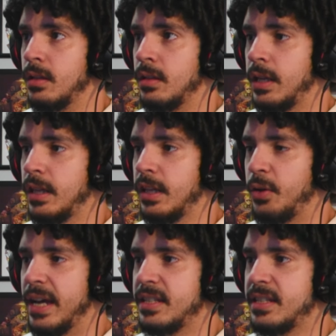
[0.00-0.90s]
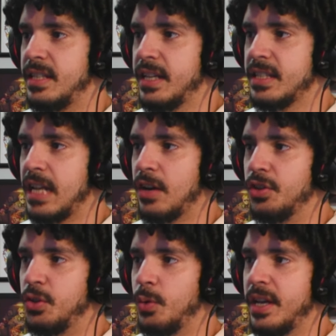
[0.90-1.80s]
That little ass stick is not
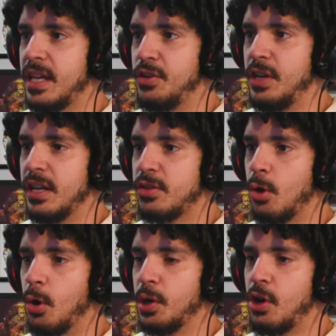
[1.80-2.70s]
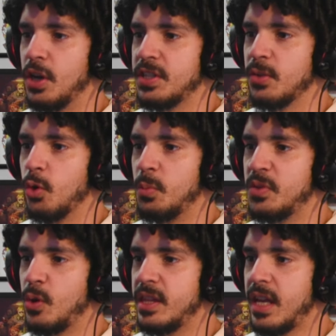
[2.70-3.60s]
gonna do anything. You need to throw it across the room
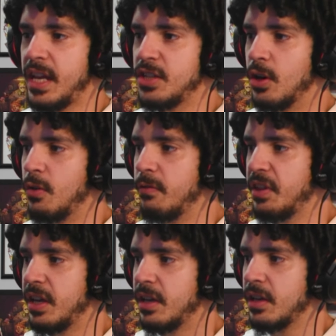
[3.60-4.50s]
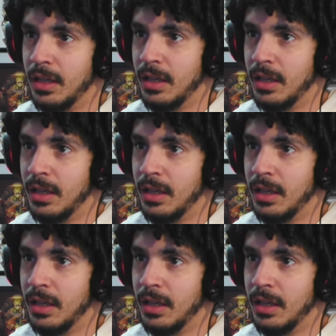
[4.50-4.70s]
so he thinks you're over there.